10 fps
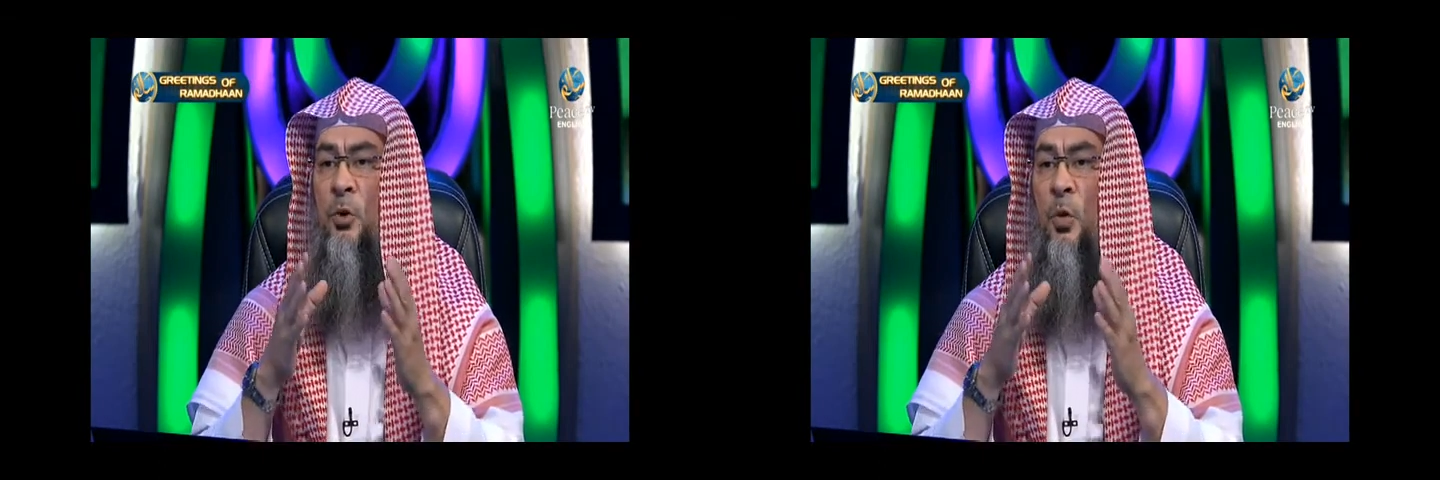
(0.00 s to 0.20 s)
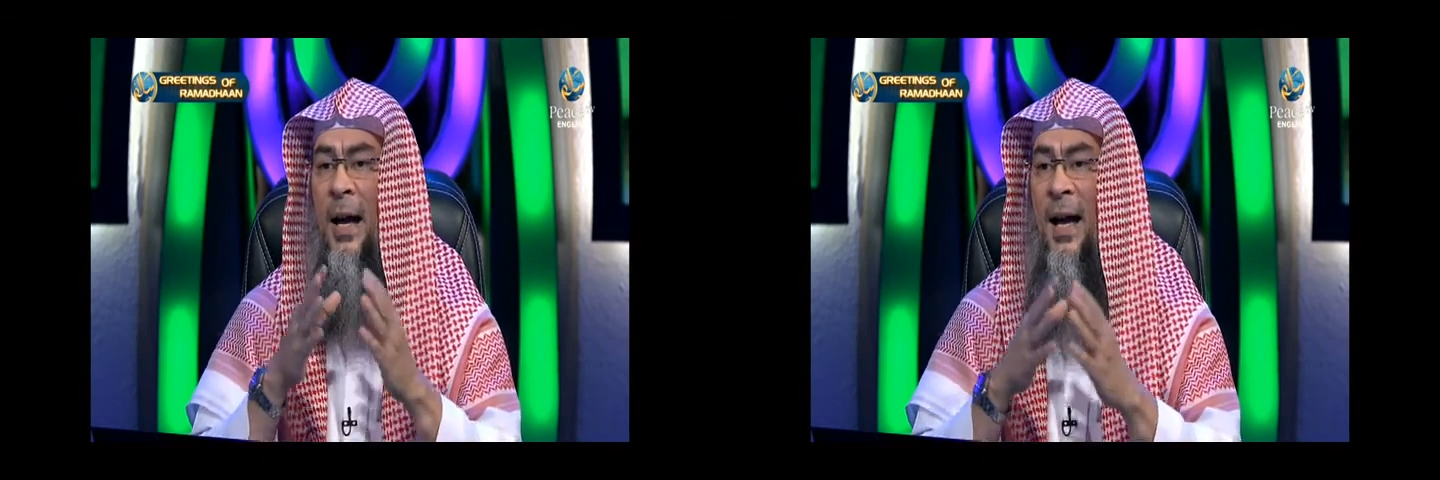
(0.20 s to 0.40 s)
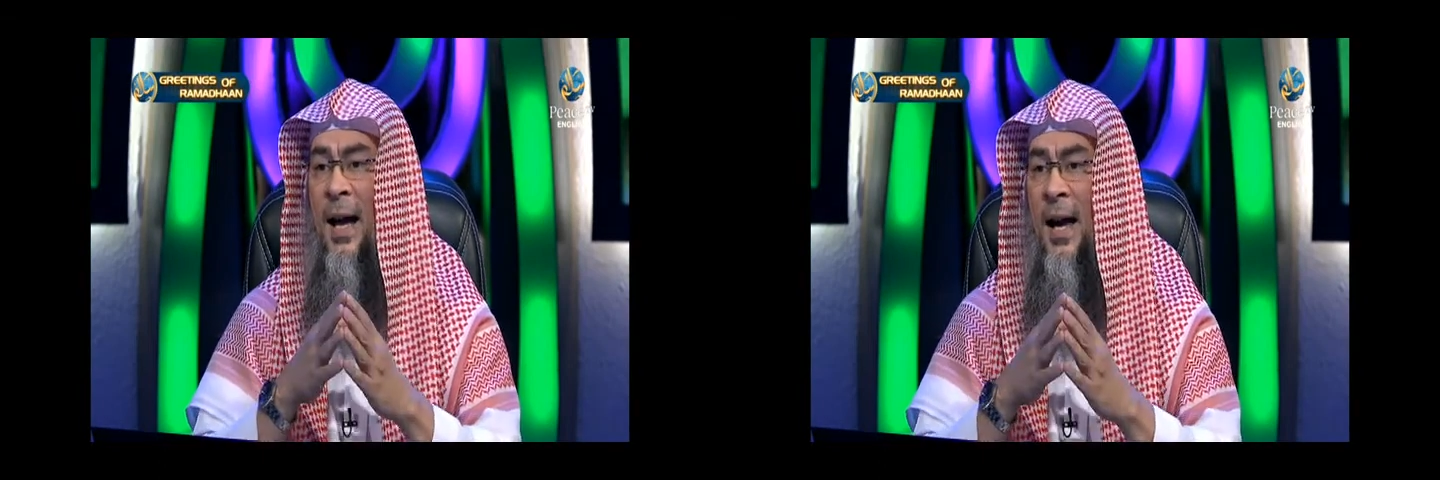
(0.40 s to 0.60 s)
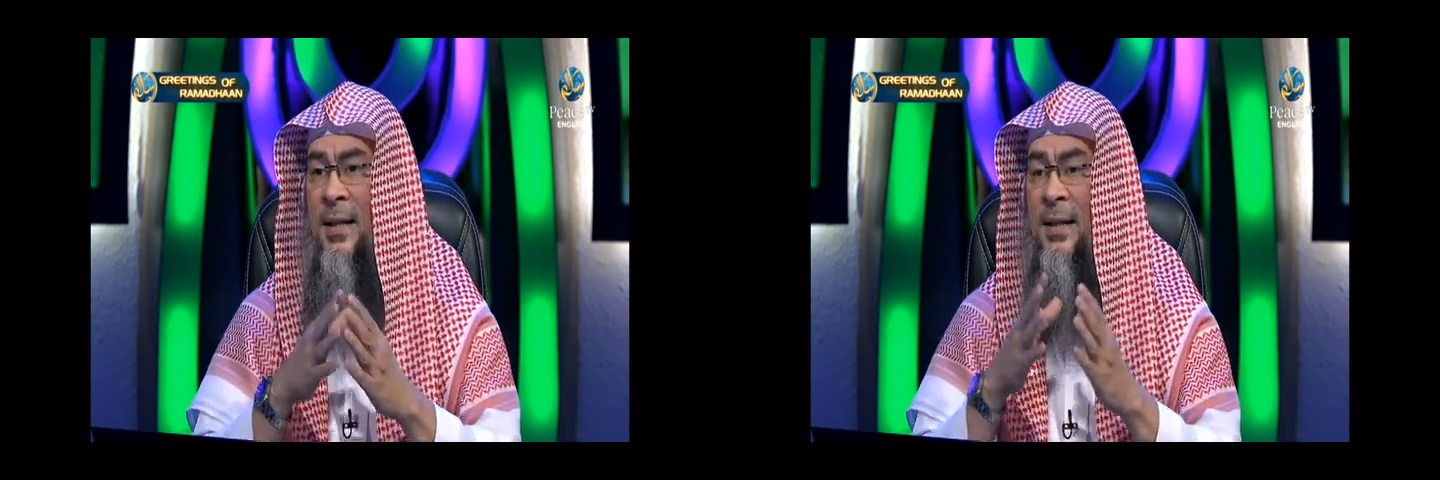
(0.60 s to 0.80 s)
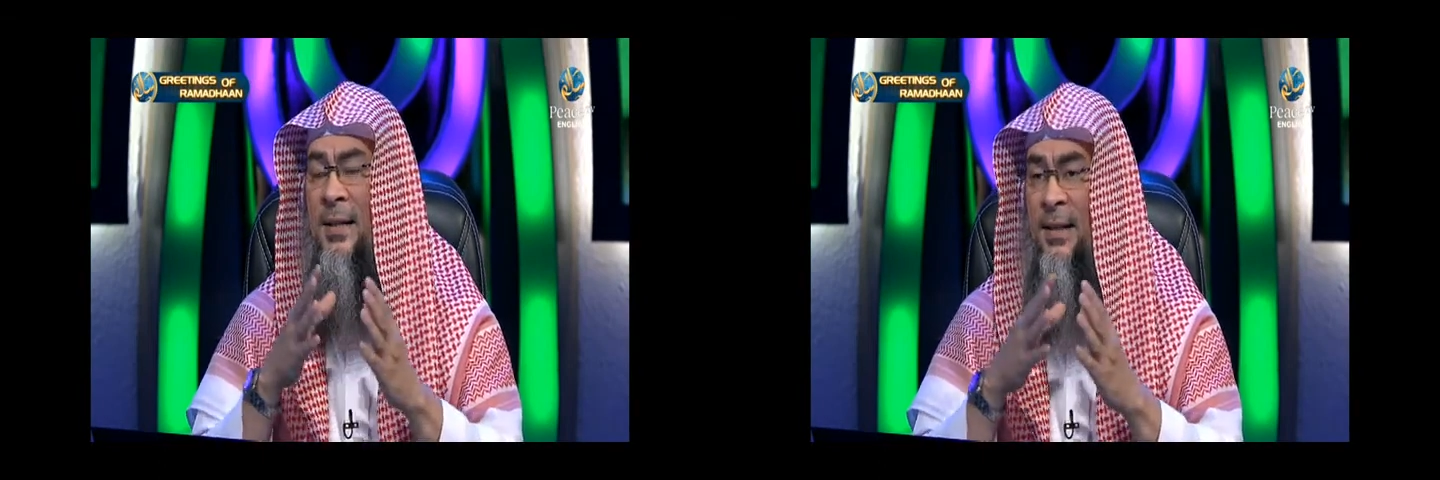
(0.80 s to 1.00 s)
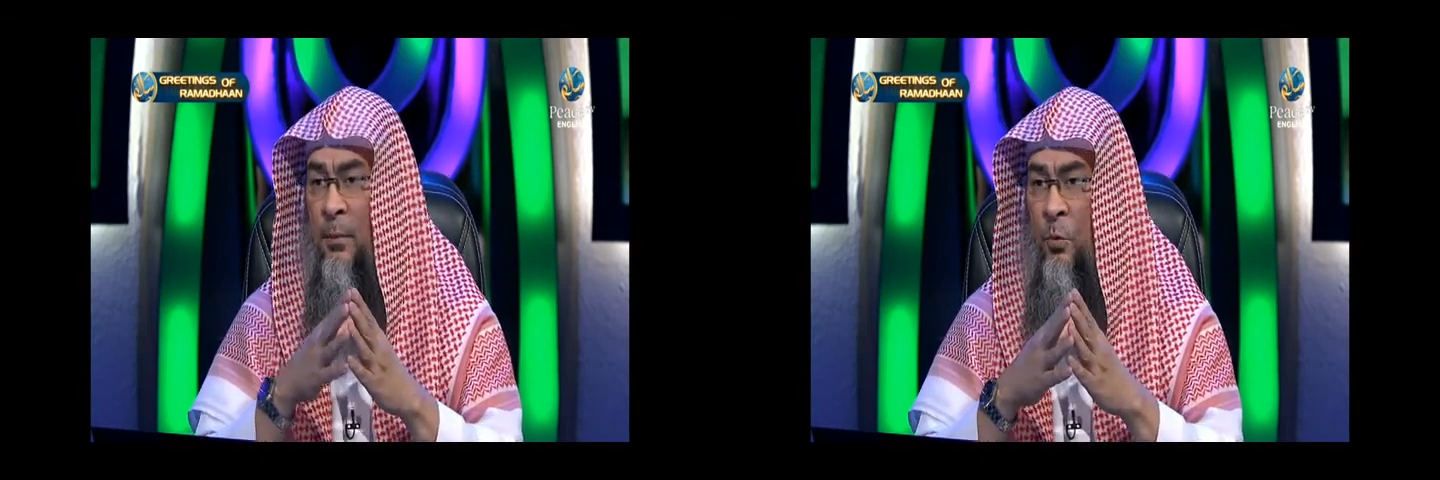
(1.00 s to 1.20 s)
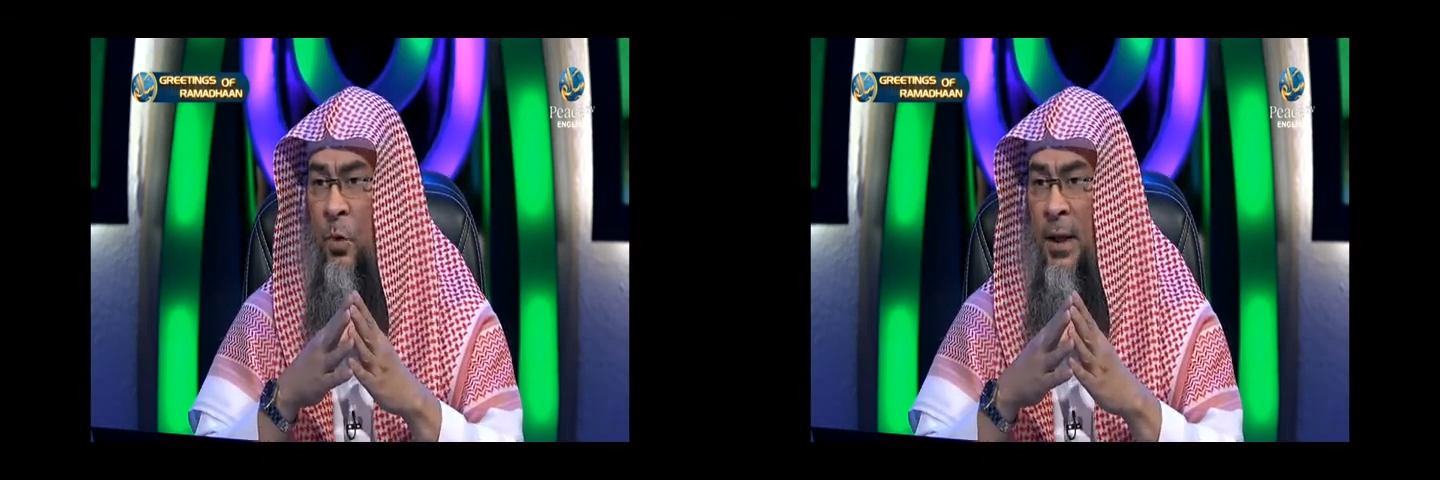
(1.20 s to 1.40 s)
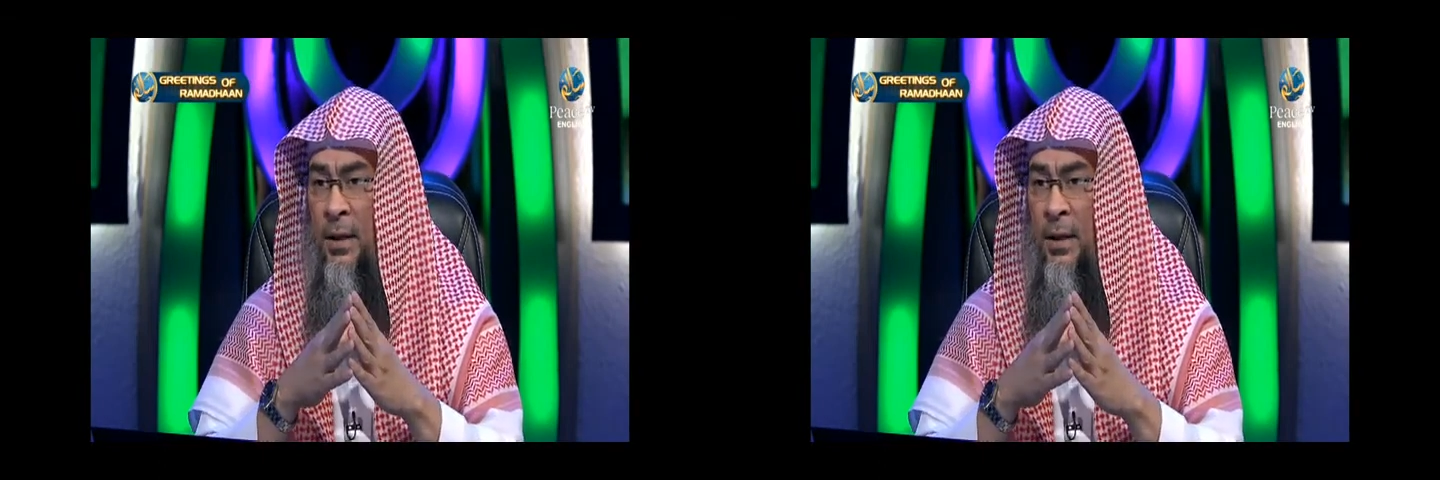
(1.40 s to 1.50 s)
ask someone